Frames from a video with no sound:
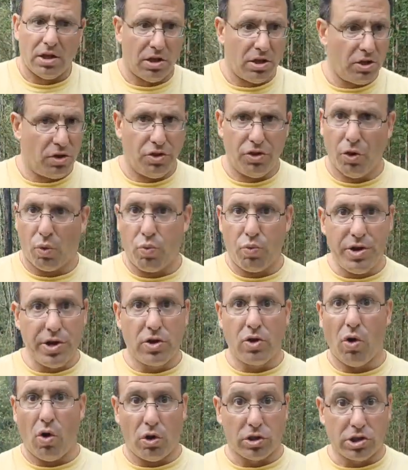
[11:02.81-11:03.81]
The
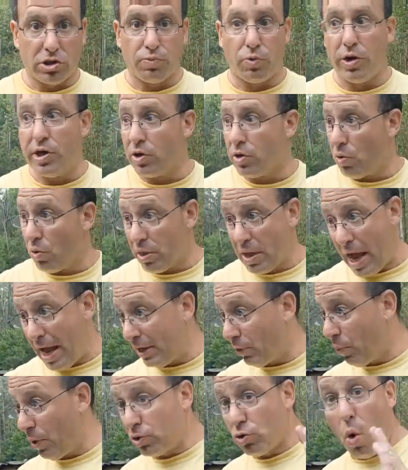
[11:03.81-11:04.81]
recoil spring
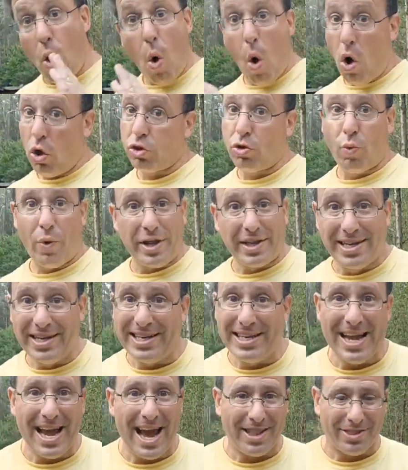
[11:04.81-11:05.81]
went all the way to
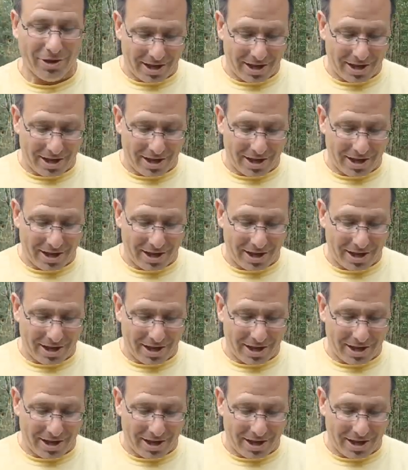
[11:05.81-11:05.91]
the end.